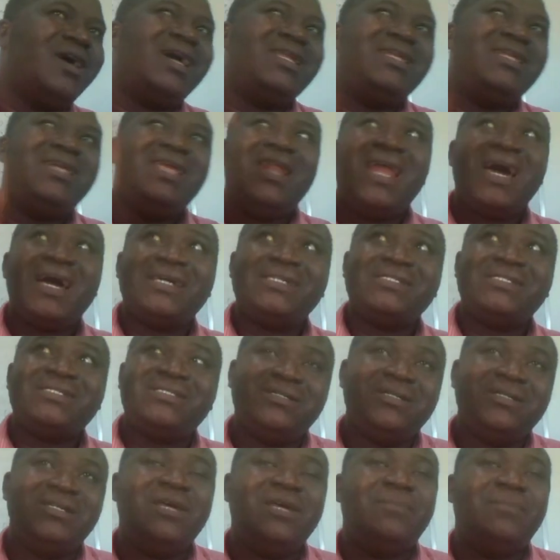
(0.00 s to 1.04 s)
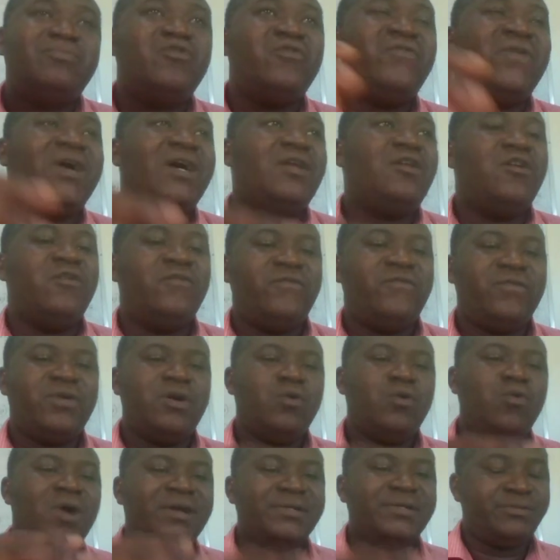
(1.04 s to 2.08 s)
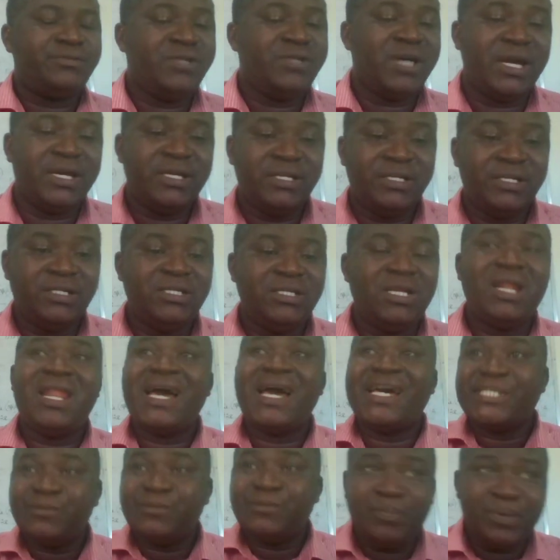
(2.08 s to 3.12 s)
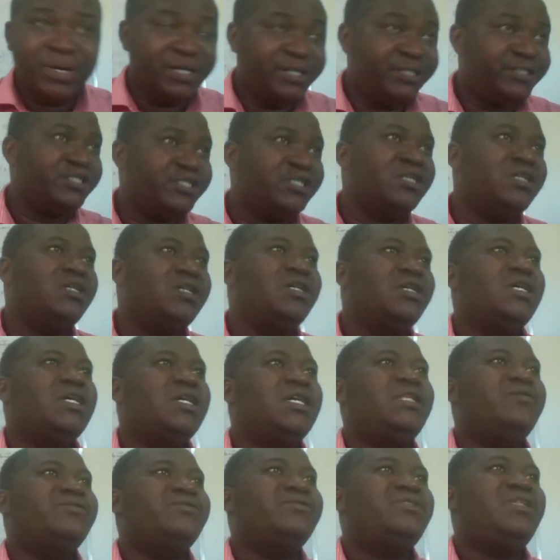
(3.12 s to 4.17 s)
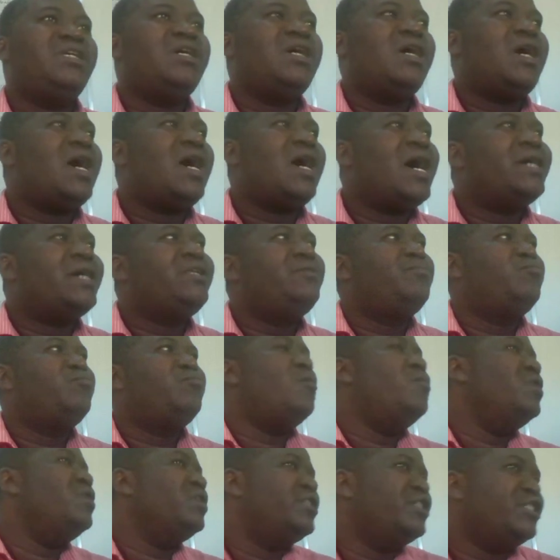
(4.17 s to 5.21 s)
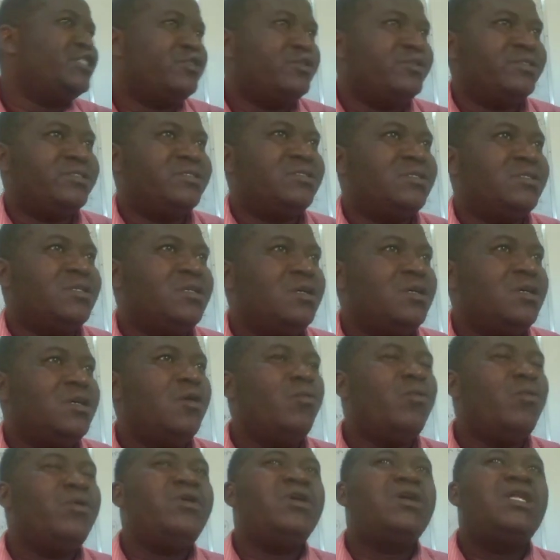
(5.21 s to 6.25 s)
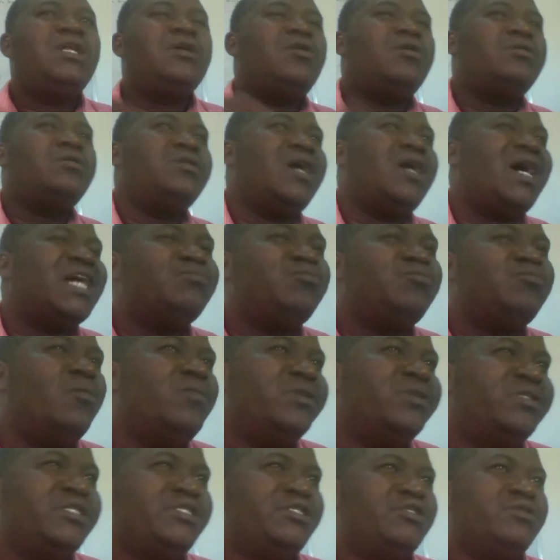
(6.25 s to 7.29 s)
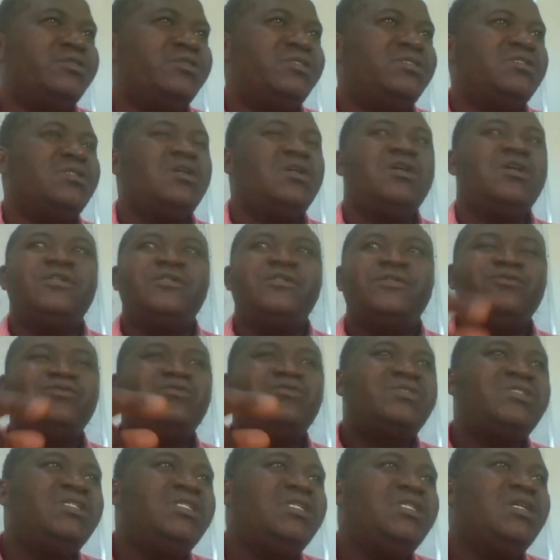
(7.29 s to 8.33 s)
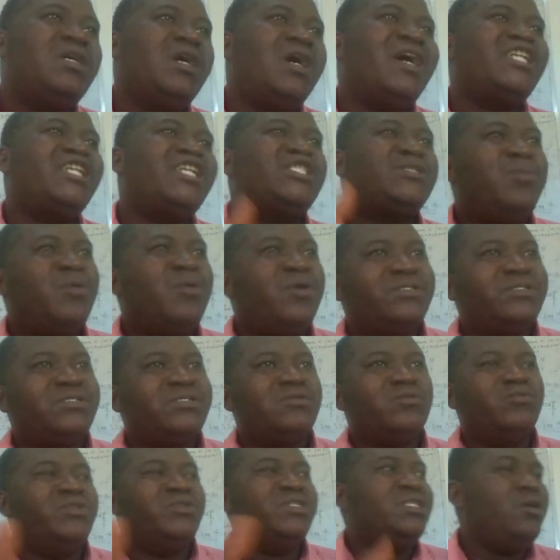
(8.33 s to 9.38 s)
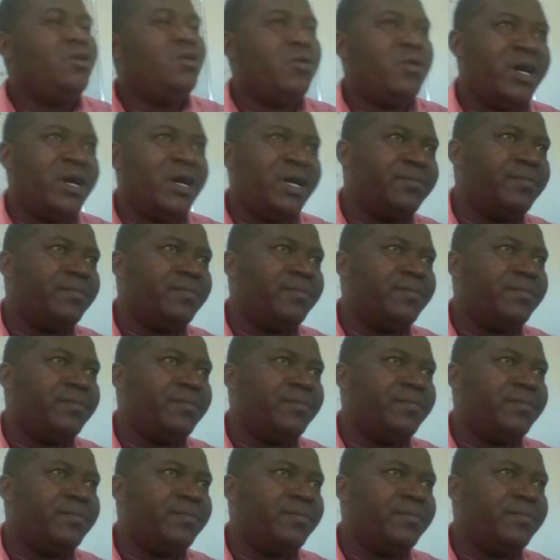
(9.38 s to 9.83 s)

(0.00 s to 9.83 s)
At the last, in the profile of ORCID, the last page, they will say add publications. When you click on add publications, you will see export with DOI.